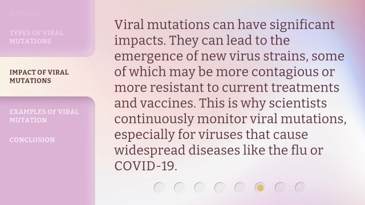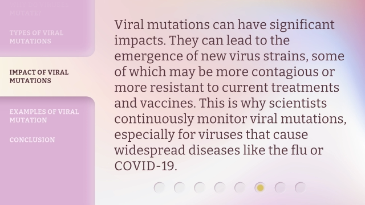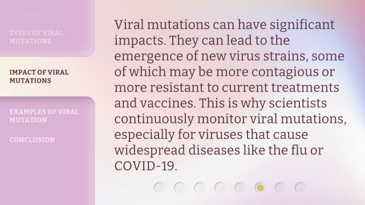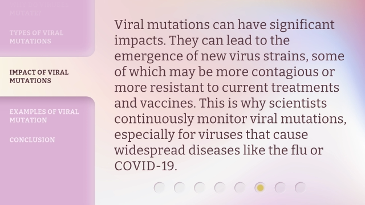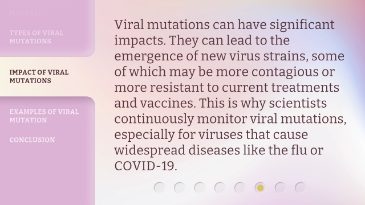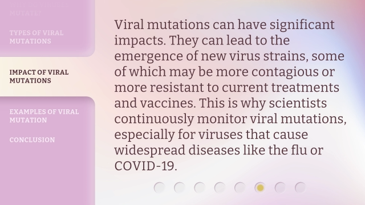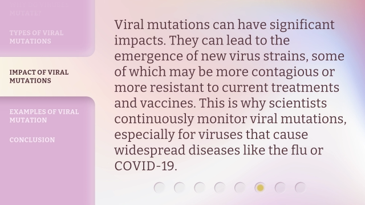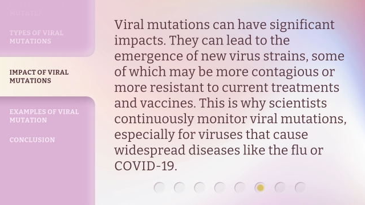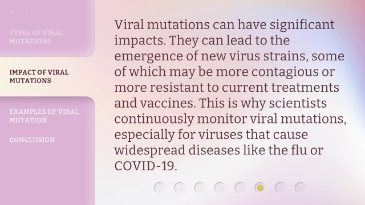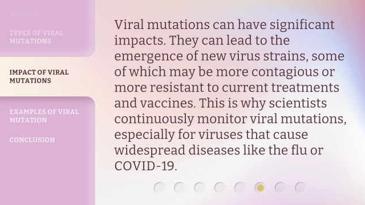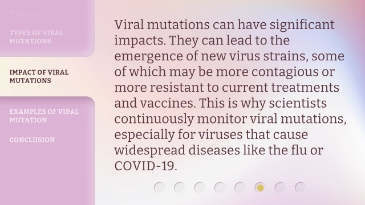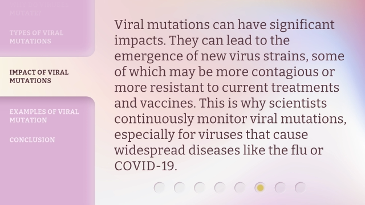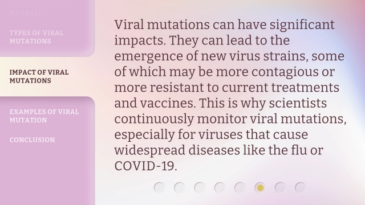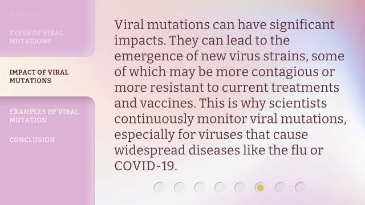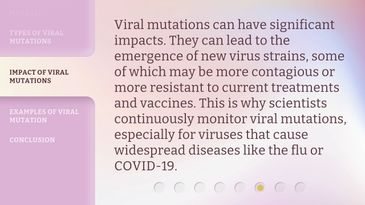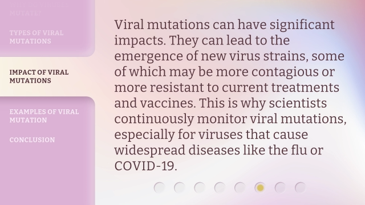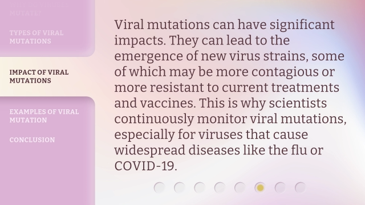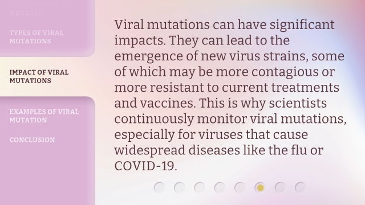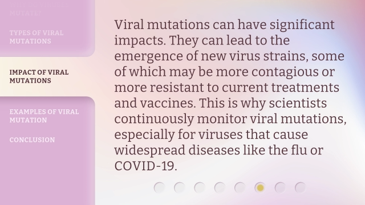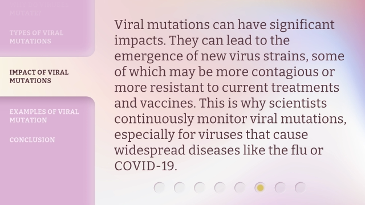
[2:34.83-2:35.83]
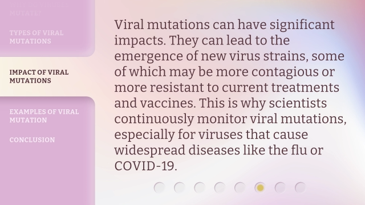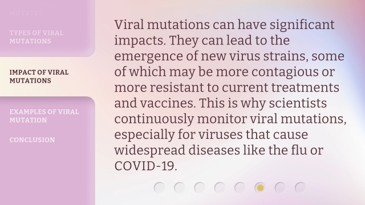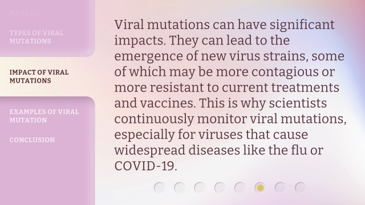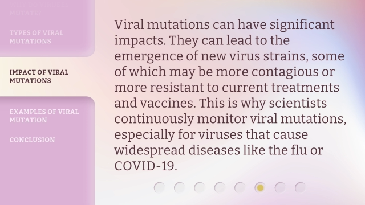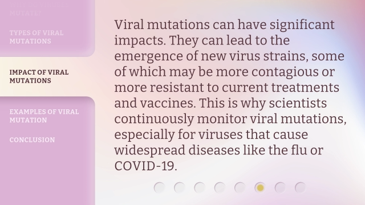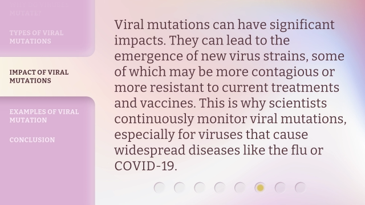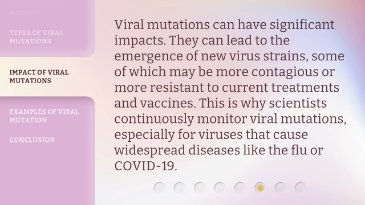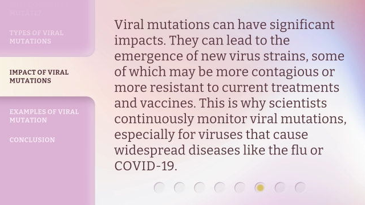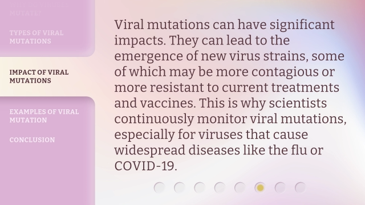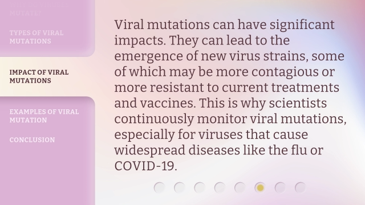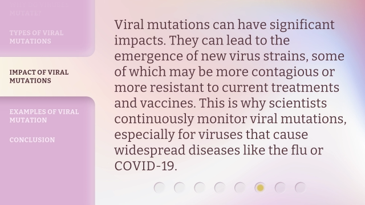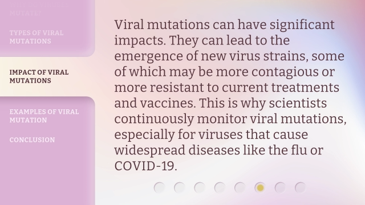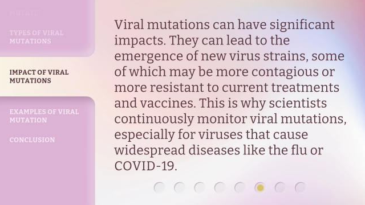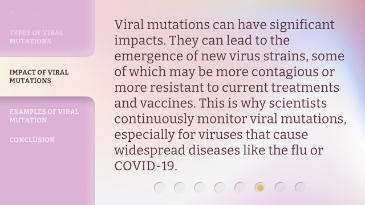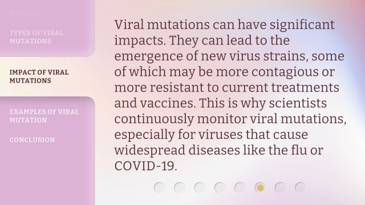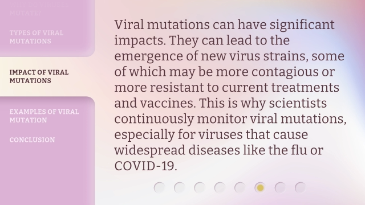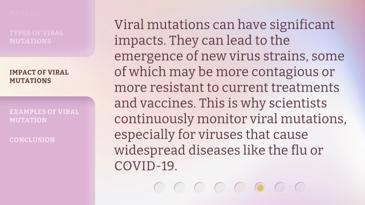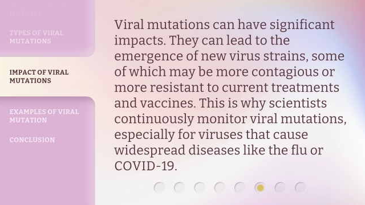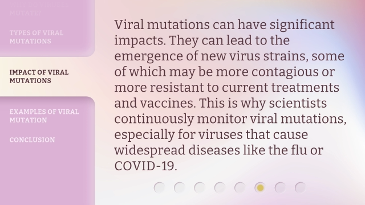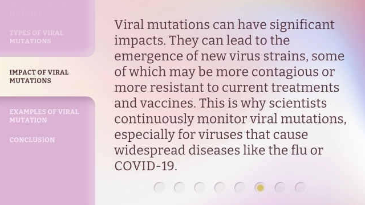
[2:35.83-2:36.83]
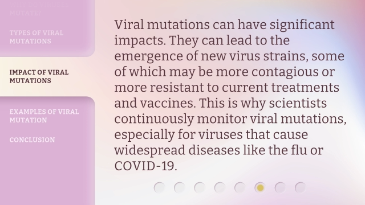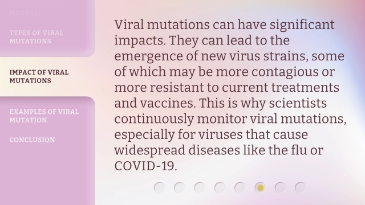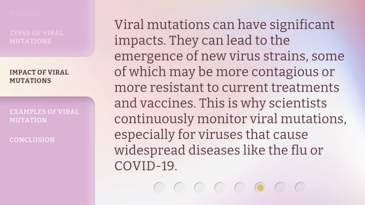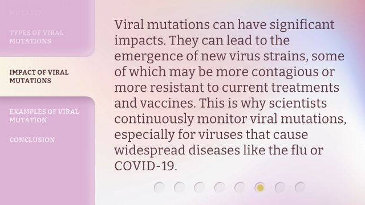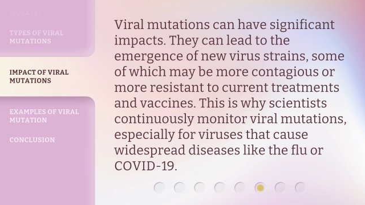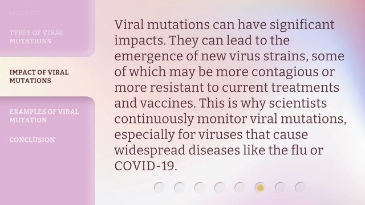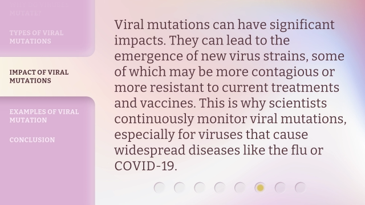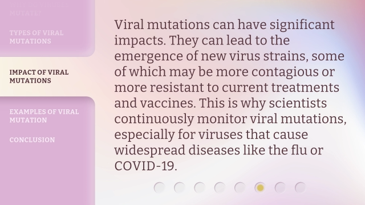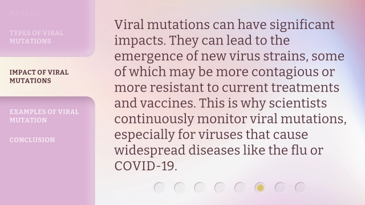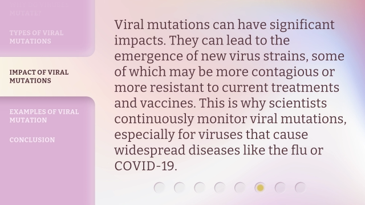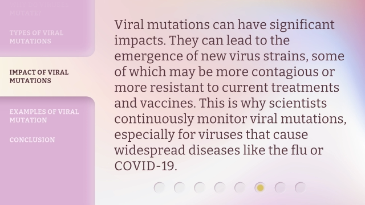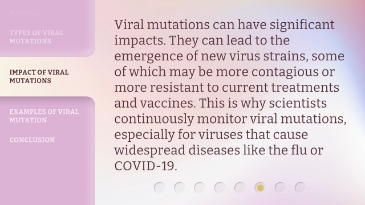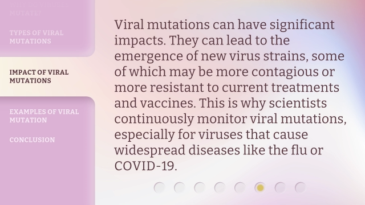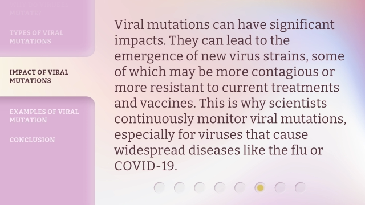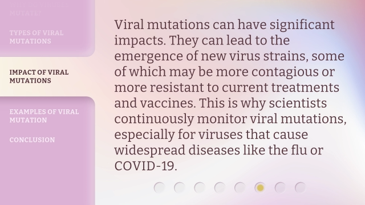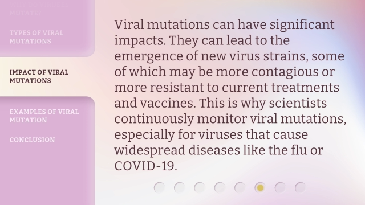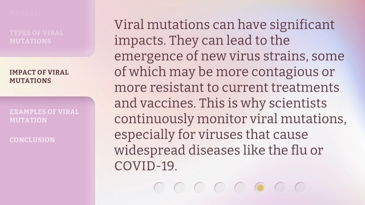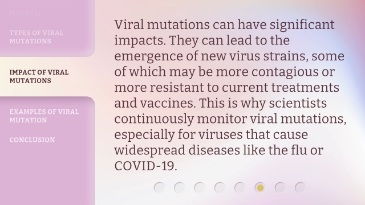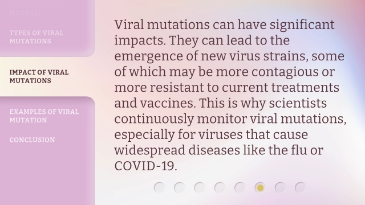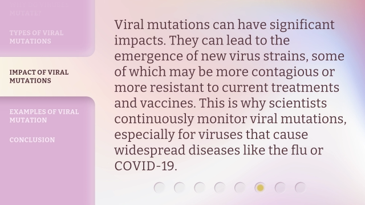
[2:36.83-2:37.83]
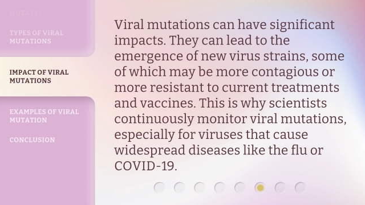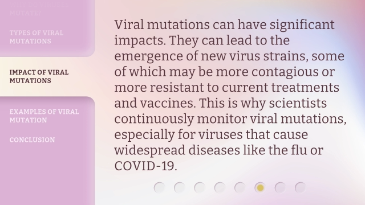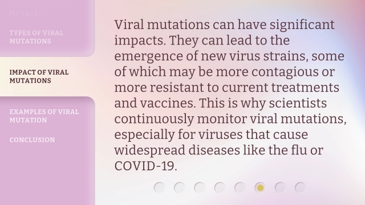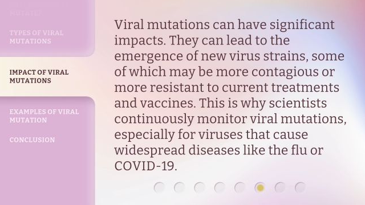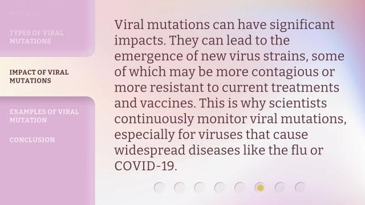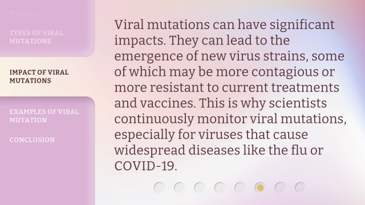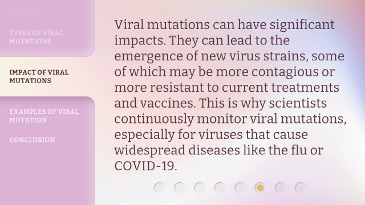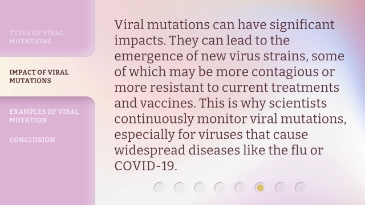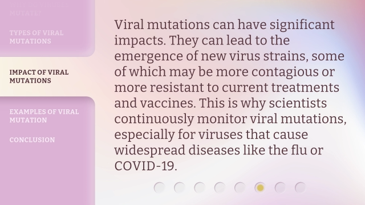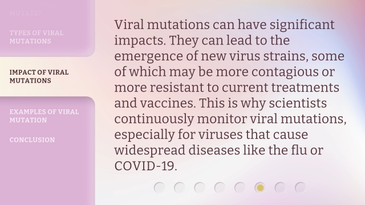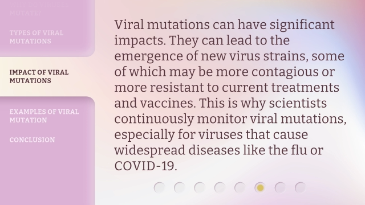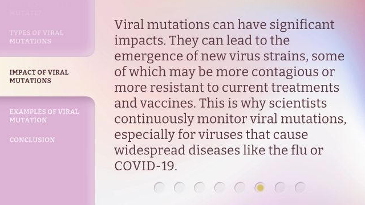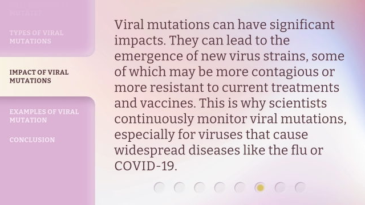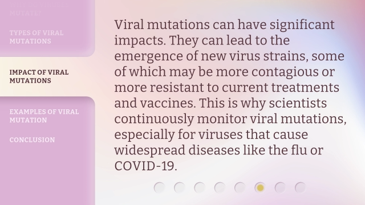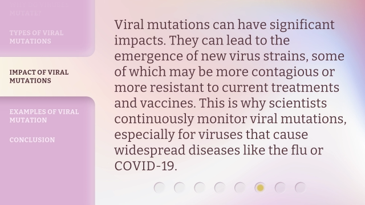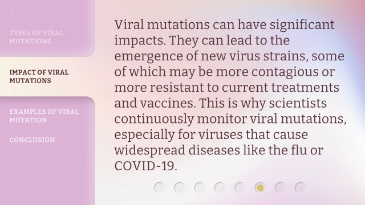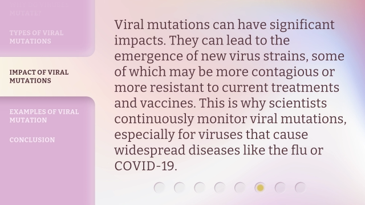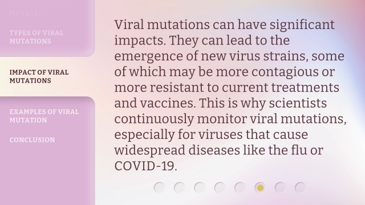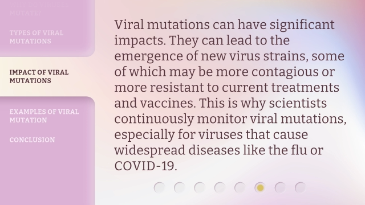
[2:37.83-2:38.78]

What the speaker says: No face is visible, so there are no lips to read.